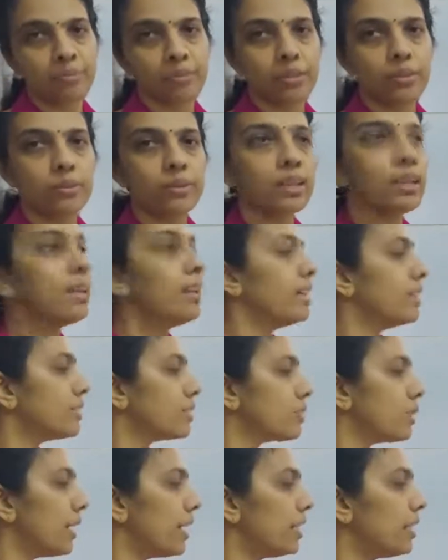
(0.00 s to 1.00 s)
Okay,
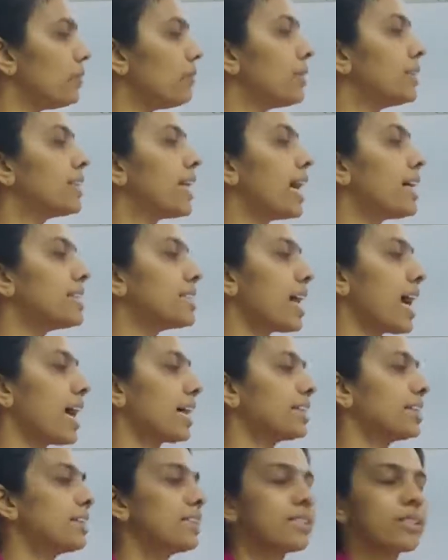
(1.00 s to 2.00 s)
so anyway, that
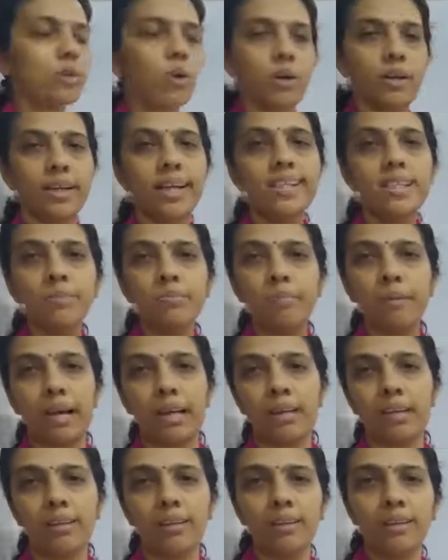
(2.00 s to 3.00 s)
angle is called as
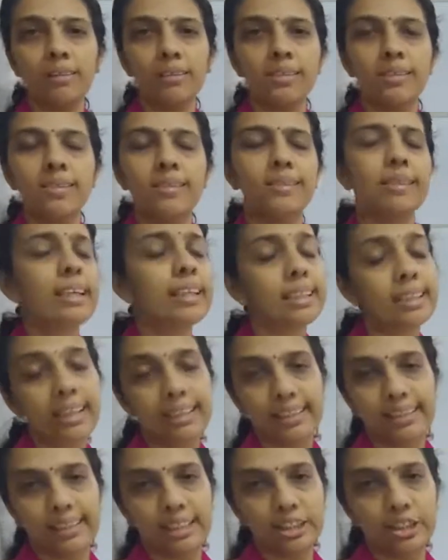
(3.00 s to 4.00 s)
this
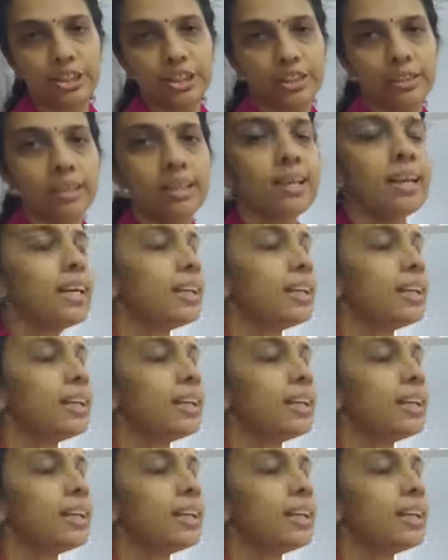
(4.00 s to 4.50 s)
declination.